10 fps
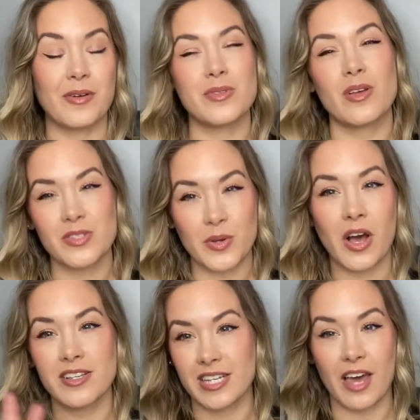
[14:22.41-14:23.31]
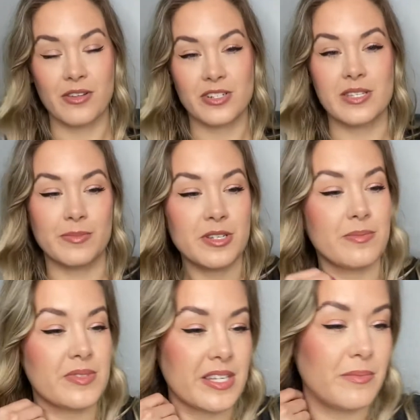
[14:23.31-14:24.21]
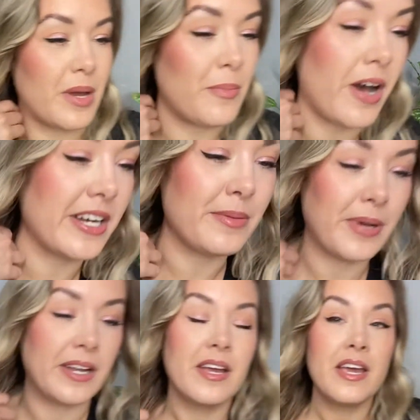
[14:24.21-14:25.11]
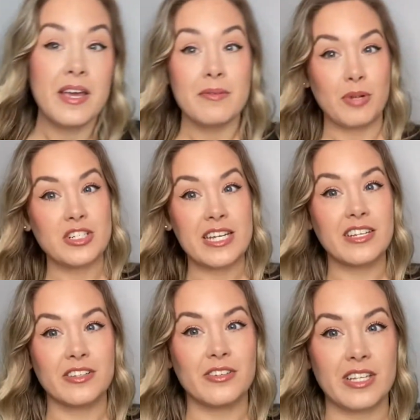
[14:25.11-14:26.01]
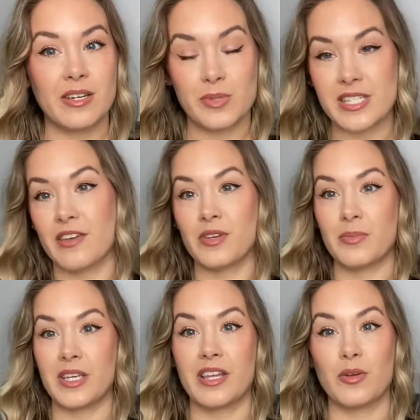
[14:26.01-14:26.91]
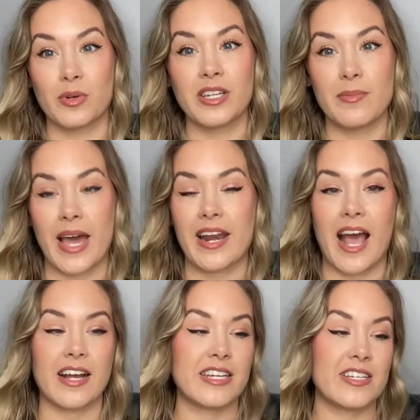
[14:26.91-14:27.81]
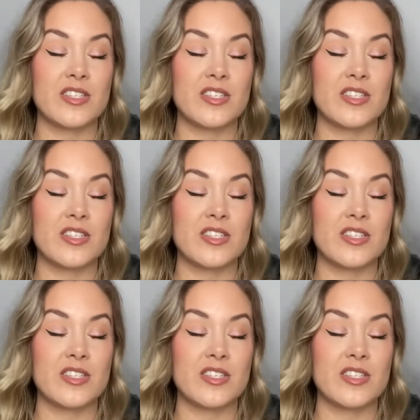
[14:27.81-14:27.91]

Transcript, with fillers: It was also causing other symptoms in my body, but particularly it was giving me like really bad acne.